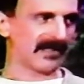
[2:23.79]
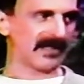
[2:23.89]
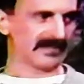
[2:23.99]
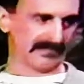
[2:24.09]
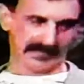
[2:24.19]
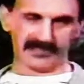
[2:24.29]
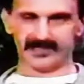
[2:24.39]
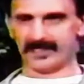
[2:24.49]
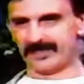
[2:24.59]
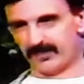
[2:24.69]
They
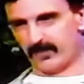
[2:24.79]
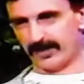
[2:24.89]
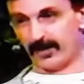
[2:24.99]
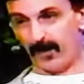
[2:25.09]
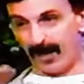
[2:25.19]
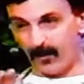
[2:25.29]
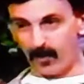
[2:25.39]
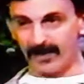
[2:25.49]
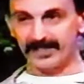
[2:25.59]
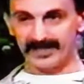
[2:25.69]
said I didn't want to go. I
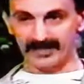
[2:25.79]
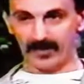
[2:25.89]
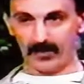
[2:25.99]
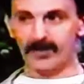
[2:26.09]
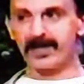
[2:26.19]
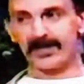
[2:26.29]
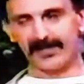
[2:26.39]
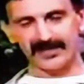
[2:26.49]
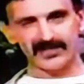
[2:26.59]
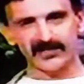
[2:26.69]
wanted to go.
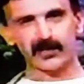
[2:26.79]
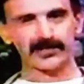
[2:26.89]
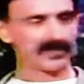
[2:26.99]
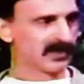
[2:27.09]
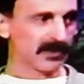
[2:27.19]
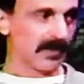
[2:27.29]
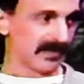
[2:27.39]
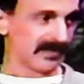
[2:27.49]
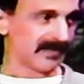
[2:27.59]
They just couldn't do it